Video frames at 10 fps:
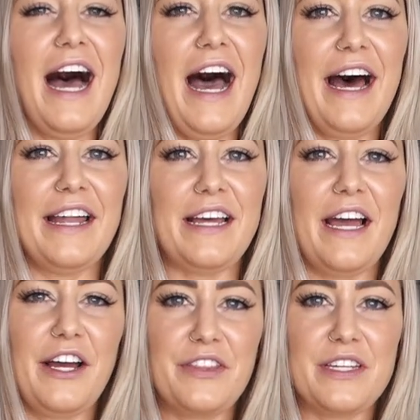and I
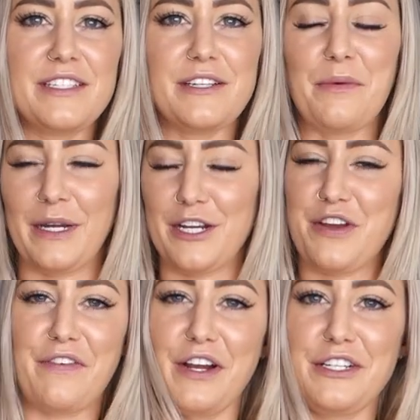got this, oh my gosh, I
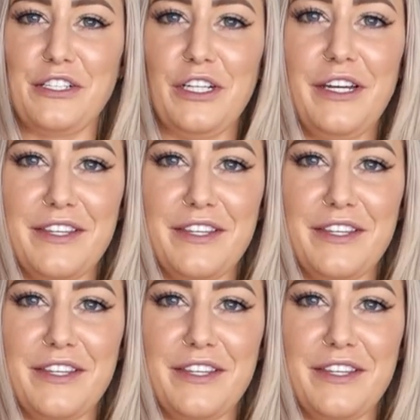forgot to look.